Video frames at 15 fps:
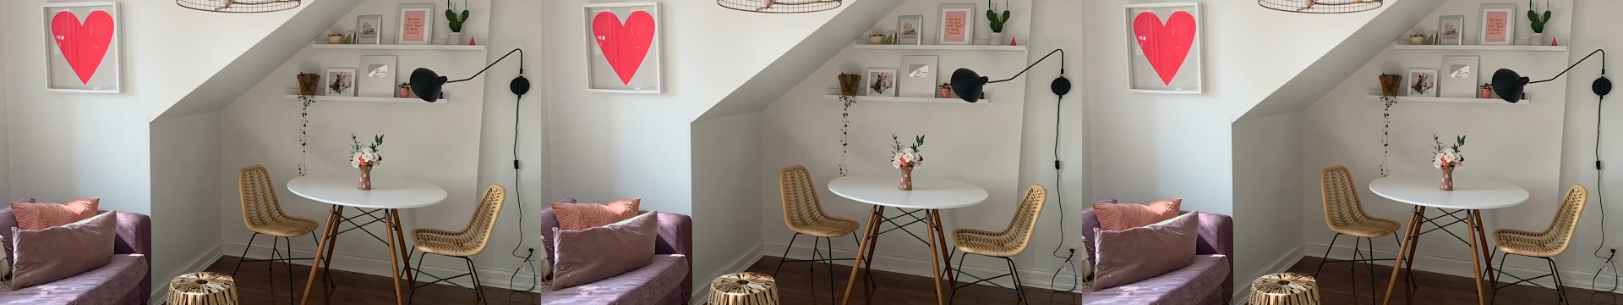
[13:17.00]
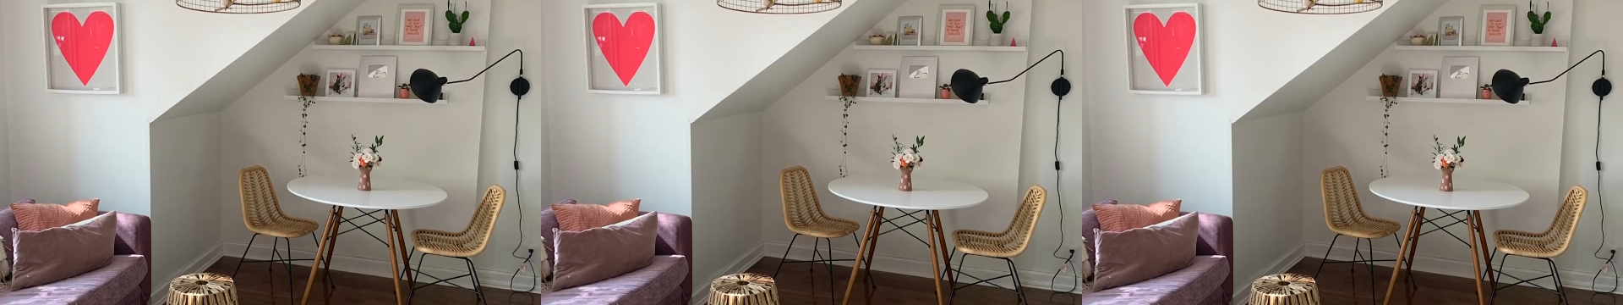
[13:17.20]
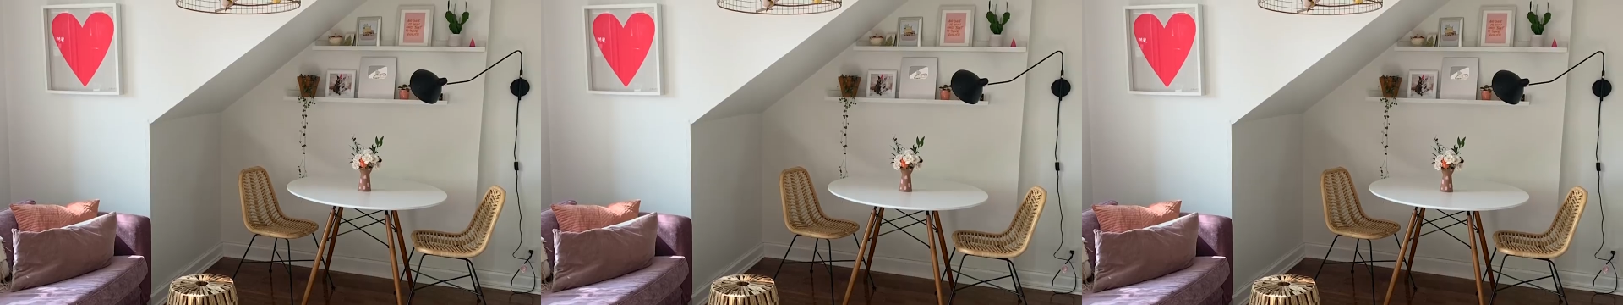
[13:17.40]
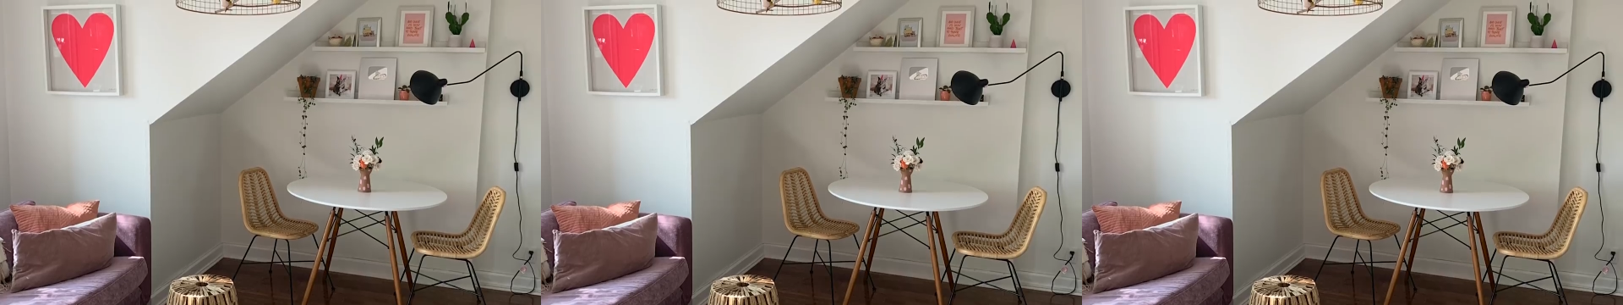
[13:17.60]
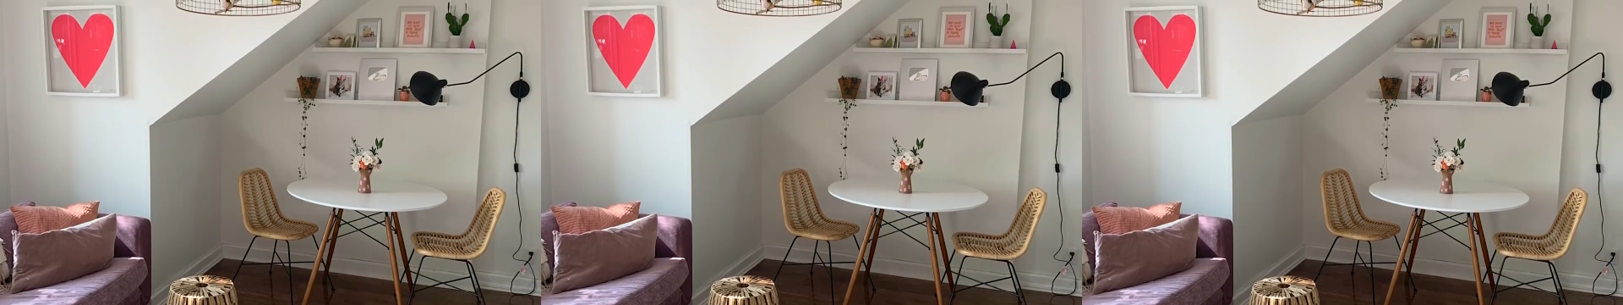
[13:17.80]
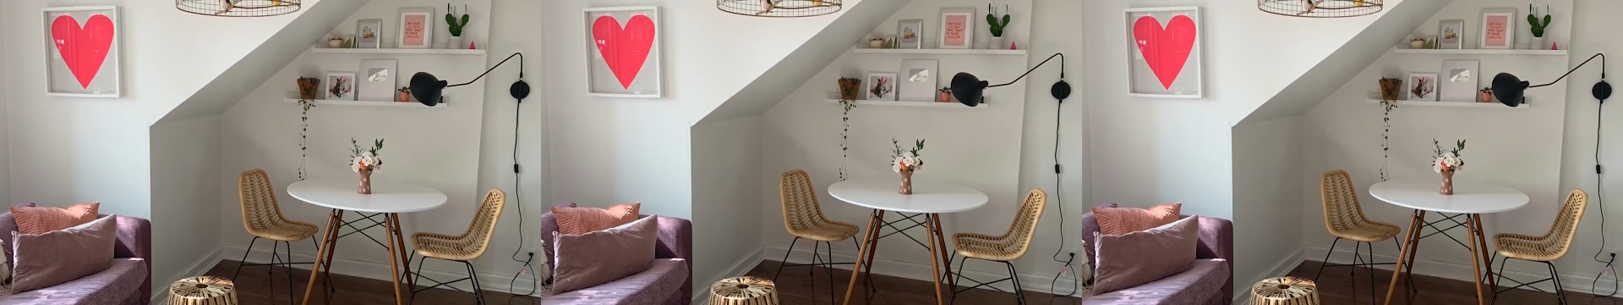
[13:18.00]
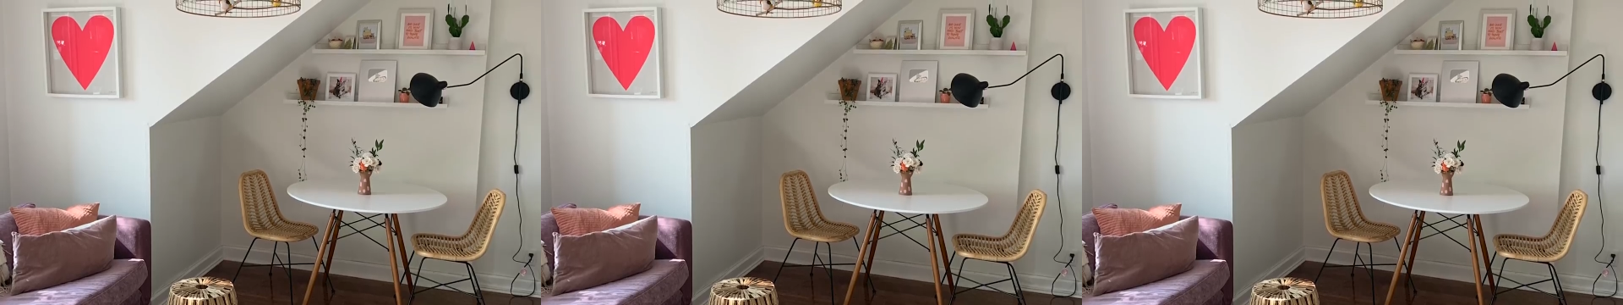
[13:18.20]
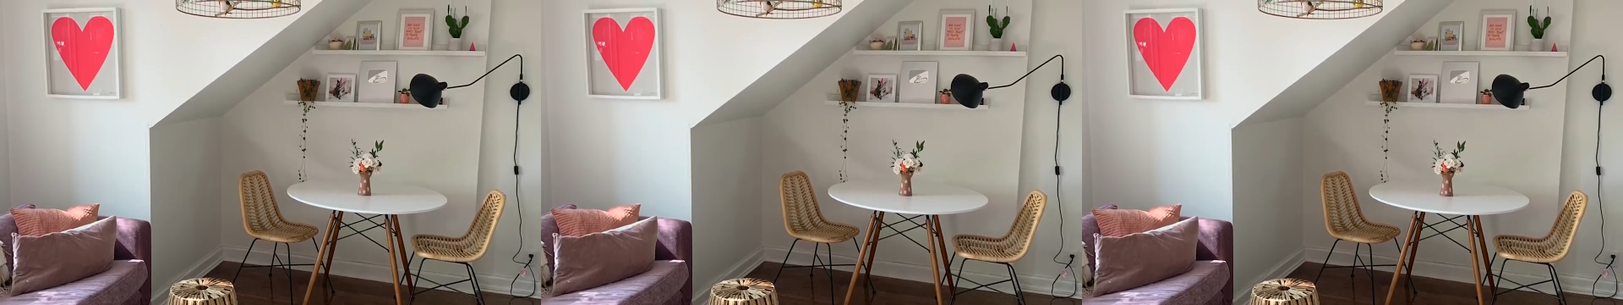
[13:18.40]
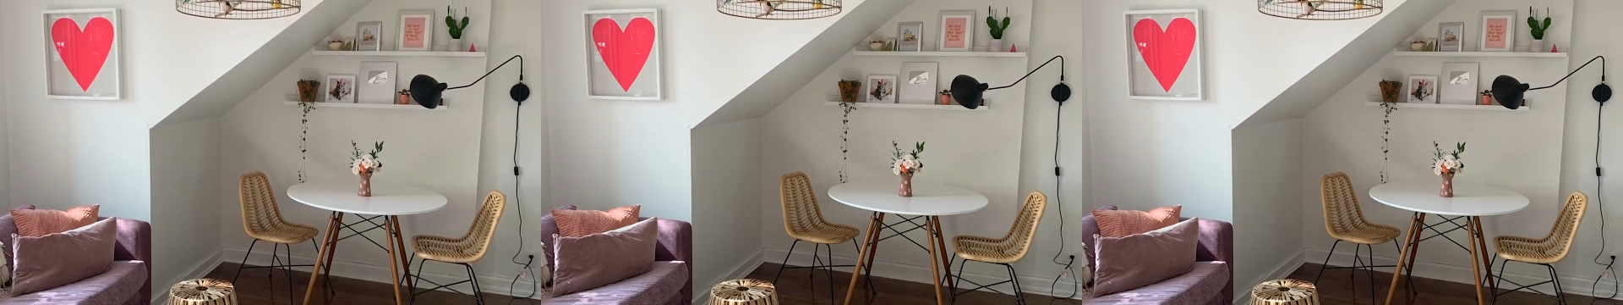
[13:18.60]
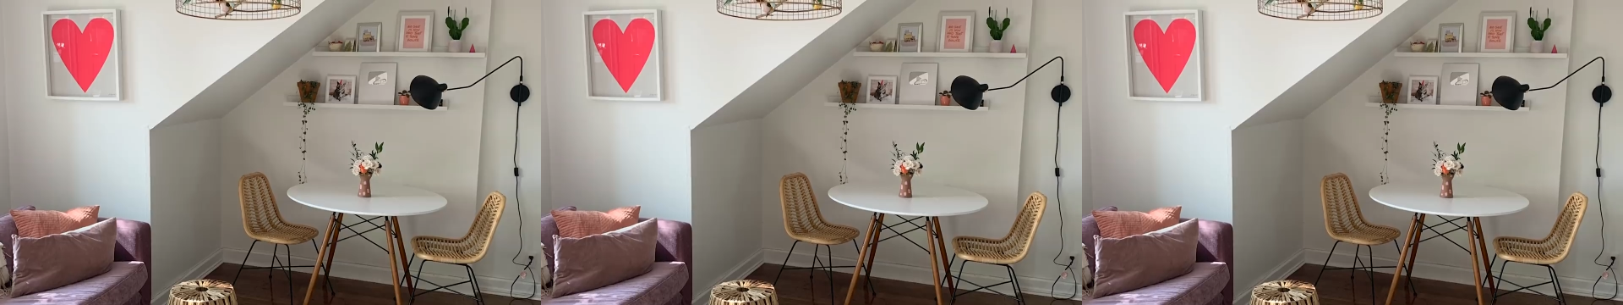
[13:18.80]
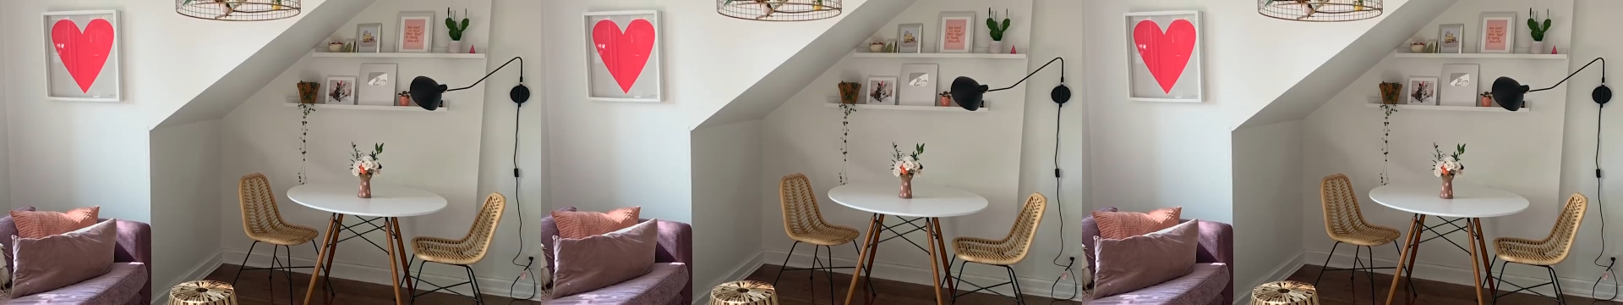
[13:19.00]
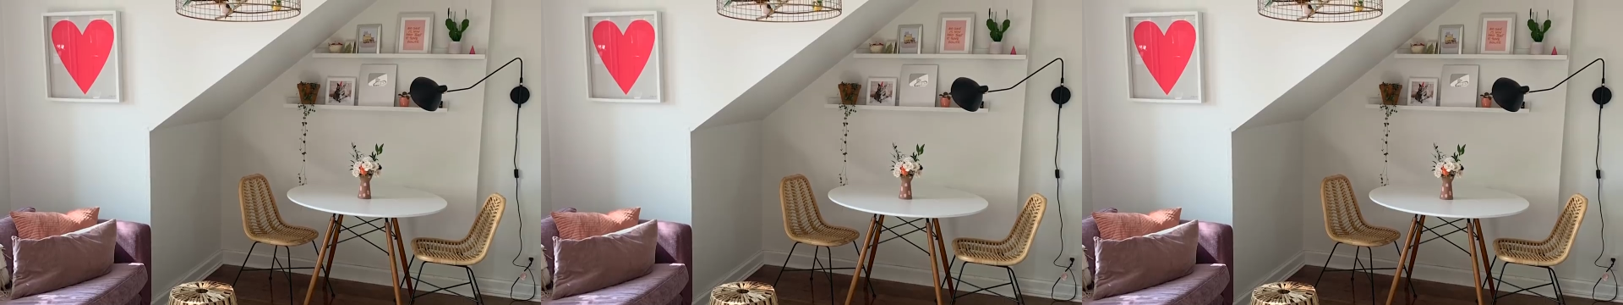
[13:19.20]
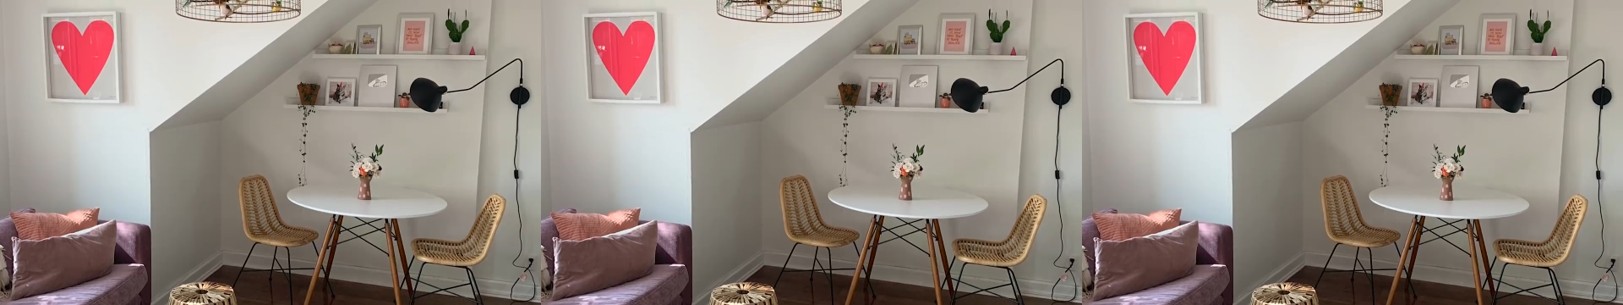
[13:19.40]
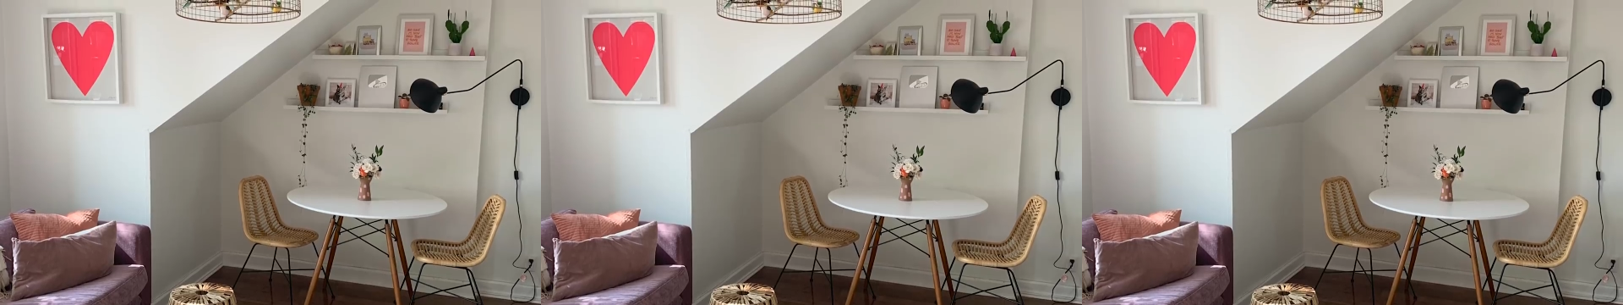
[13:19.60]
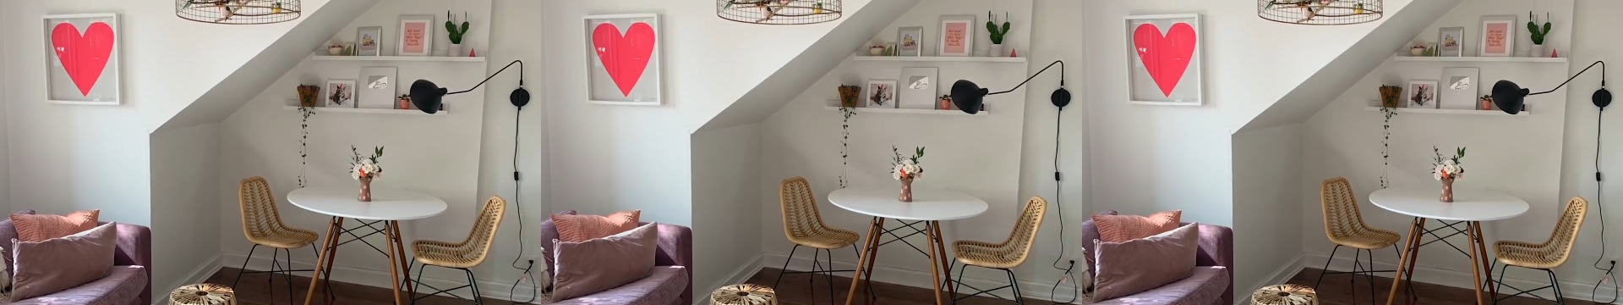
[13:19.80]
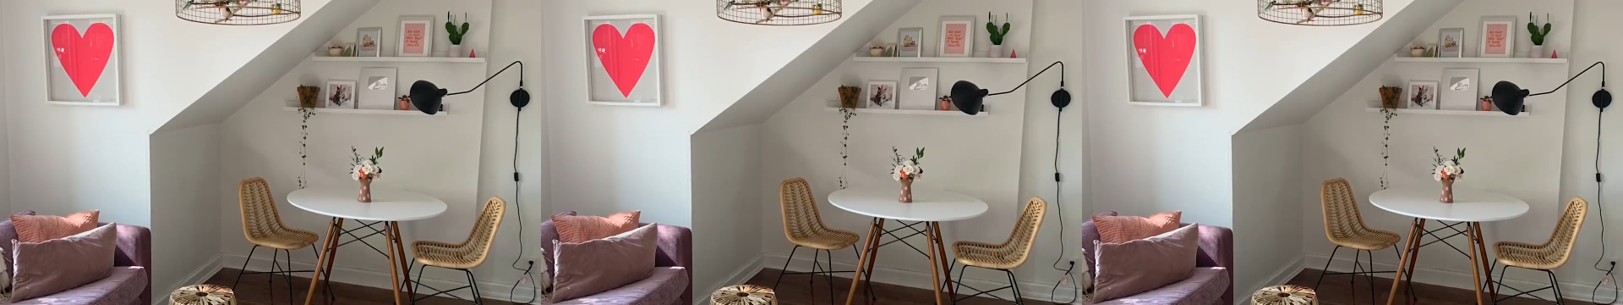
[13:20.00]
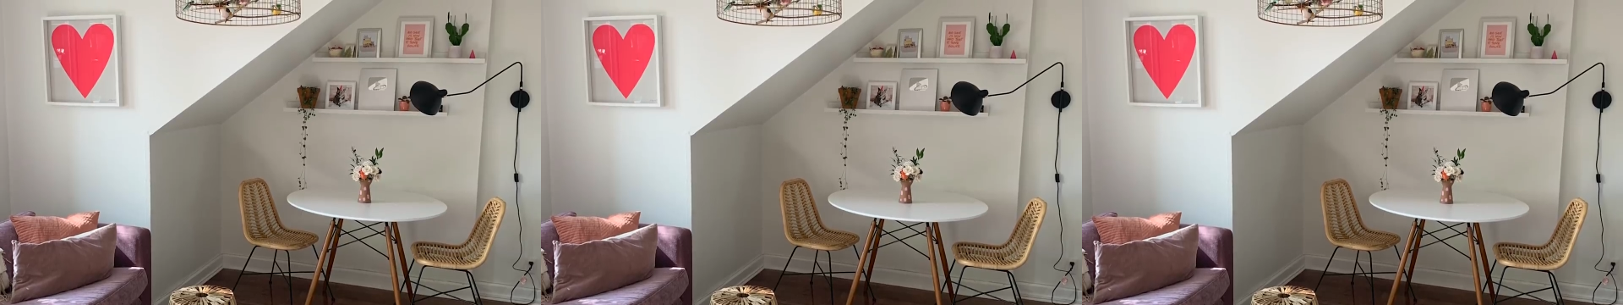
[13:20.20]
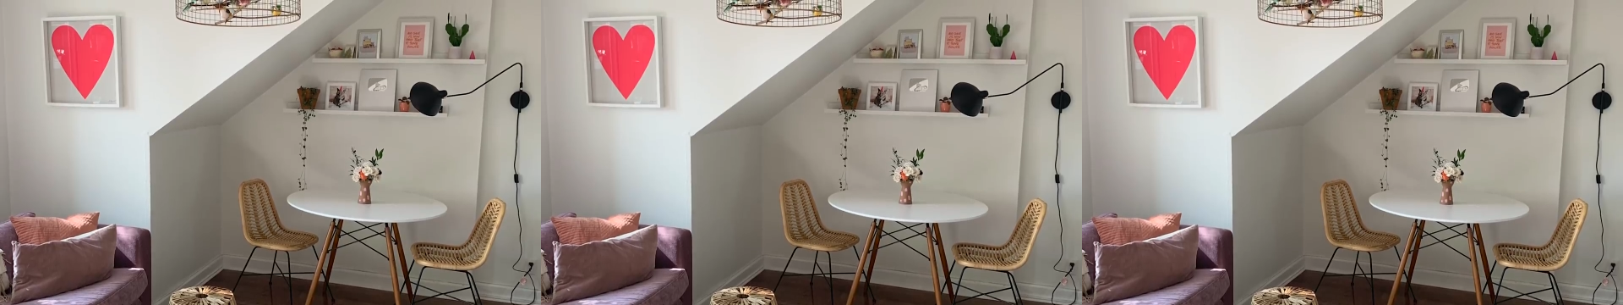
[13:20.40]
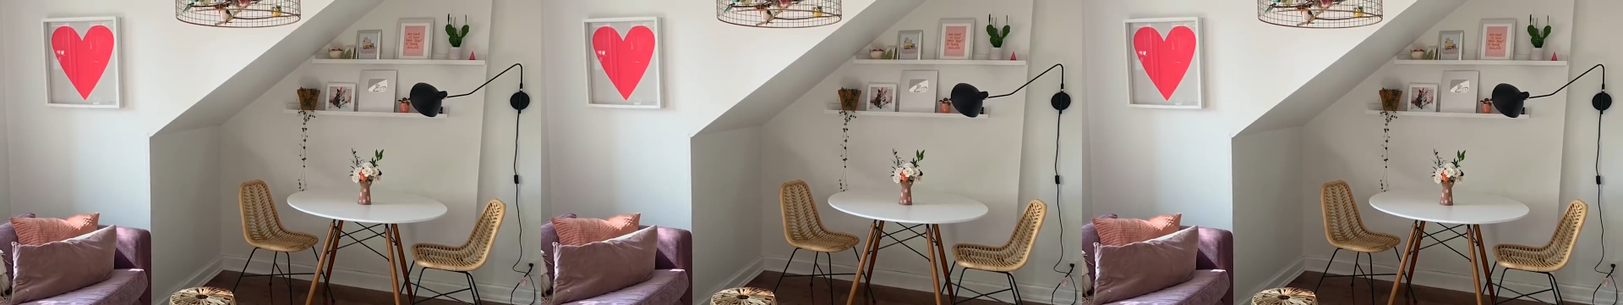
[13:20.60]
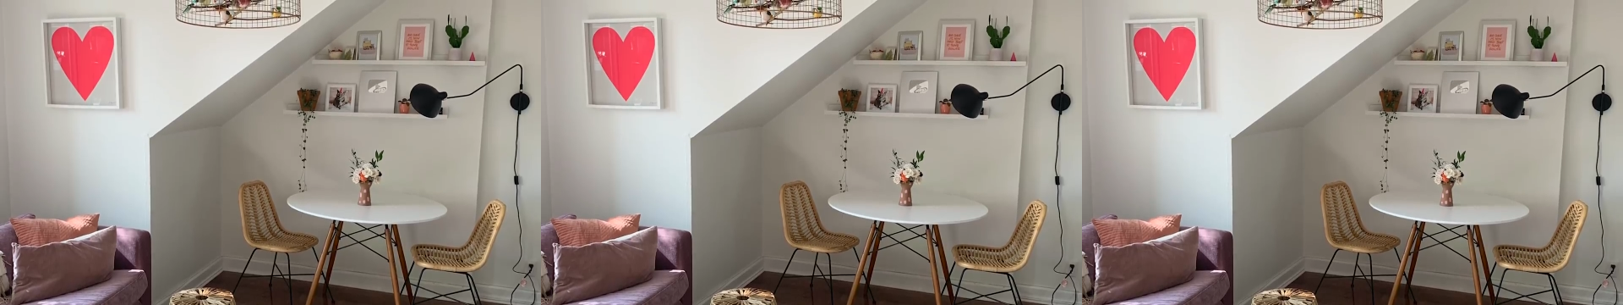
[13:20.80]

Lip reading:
(no speaker visible)